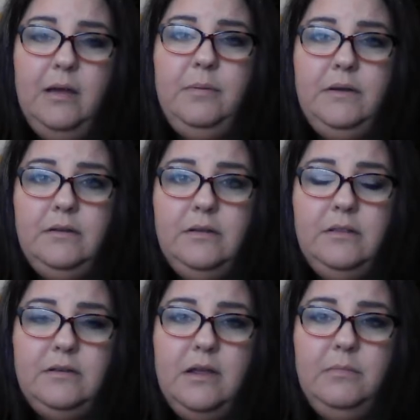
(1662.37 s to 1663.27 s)
happened
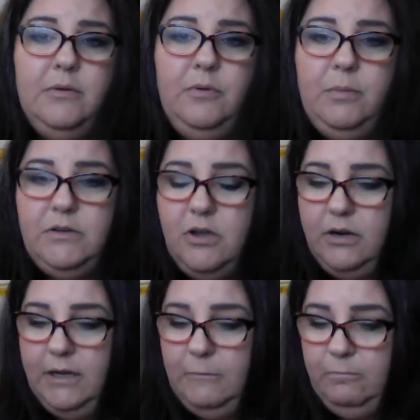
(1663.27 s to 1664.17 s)
in the time that we've been
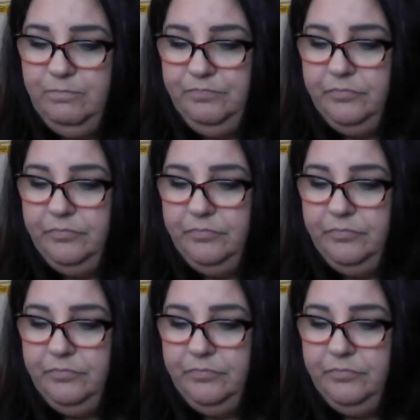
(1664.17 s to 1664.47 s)
talking.